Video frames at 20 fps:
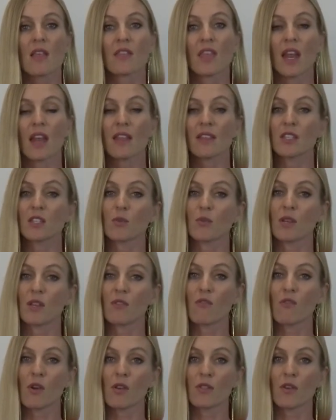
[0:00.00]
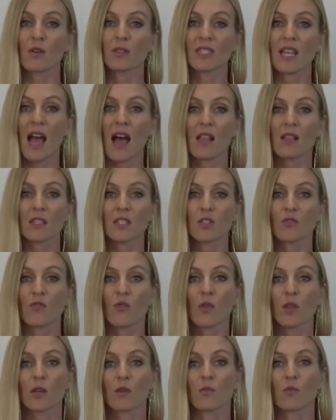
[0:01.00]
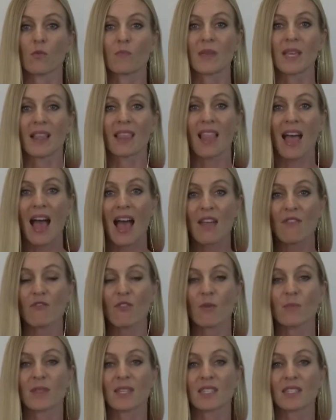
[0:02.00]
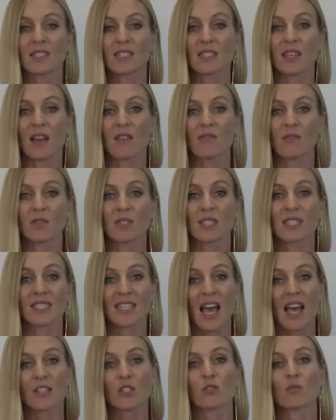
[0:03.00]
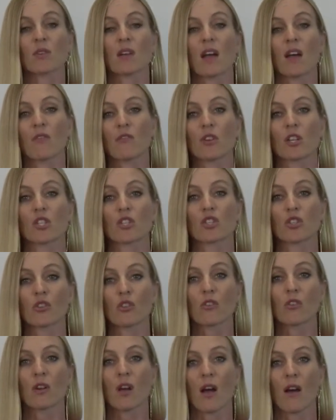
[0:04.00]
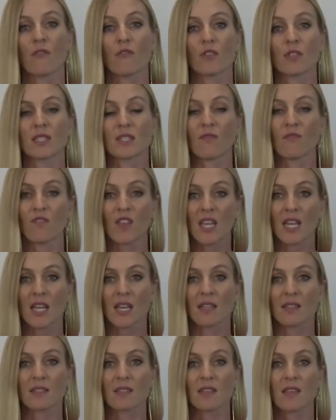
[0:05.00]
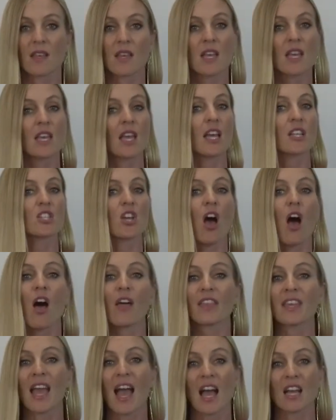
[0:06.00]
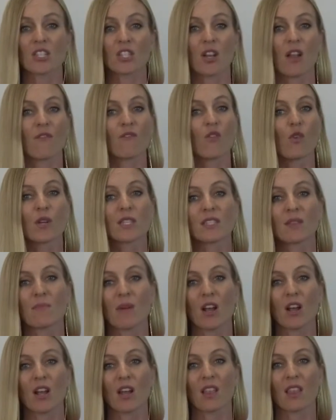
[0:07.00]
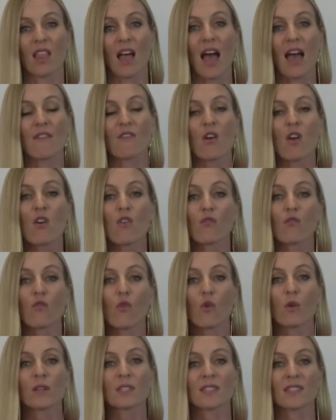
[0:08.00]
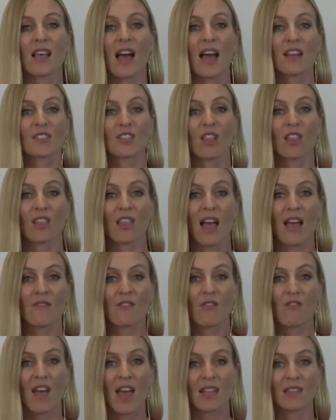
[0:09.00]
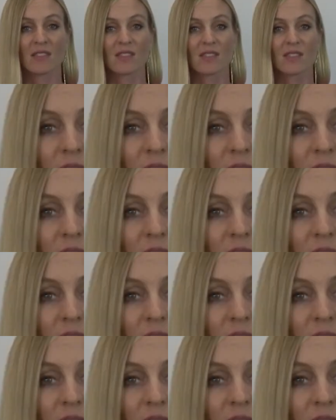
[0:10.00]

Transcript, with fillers: Then on the 24th, host Alex Fulop will be live from the Discover Disaster Recovery Journal Conference in Phoenix. Catch all the action on Voice America Live forward slash live events.